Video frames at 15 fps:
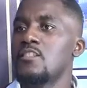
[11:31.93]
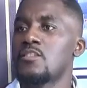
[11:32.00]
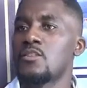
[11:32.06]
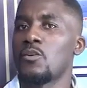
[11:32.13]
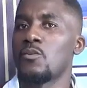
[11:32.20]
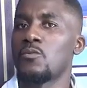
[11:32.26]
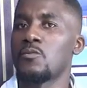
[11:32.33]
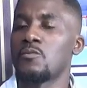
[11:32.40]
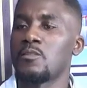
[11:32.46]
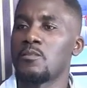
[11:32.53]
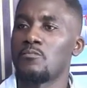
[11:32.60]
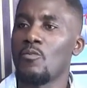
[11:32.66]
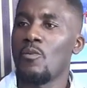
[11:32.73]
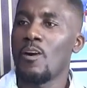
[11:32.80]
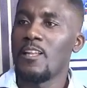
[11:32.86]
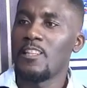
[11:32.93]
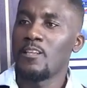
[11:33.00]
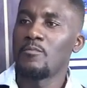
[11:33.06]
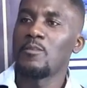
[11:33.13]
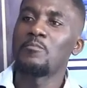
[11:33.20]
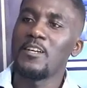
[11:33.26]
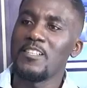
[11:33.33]
So the more I
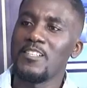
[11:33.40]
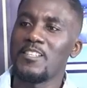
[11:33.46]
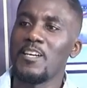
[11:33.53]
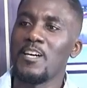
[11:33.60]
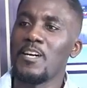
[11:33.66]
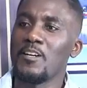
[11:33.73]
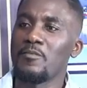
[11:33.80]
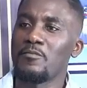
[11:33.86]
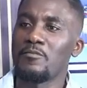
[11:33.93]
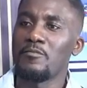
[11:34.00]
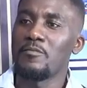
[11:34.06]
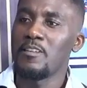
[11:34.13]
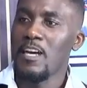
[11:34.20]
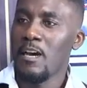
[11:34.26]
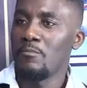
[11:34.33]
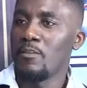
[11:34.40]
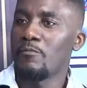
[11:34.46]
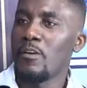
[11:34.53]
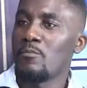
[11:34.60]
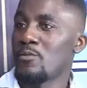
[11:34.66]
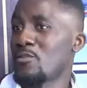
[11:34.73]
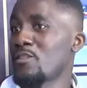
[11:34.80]
limit myself,
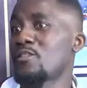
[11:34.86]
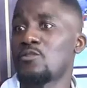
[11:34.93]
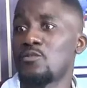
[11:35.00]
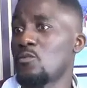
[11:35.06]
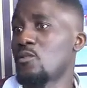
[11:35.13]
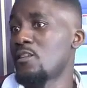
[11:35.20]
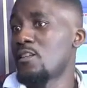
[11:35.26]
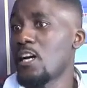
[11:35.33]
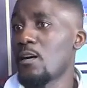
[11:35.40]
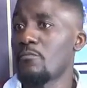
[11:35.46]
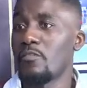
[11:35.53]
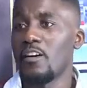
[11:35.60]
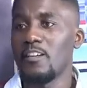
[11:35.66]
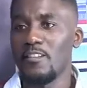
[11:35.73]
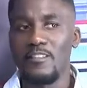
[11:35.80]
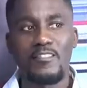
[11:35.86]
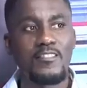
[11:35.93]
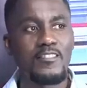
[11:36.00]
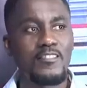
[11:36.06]
if I'm restricted to one, I'm fine.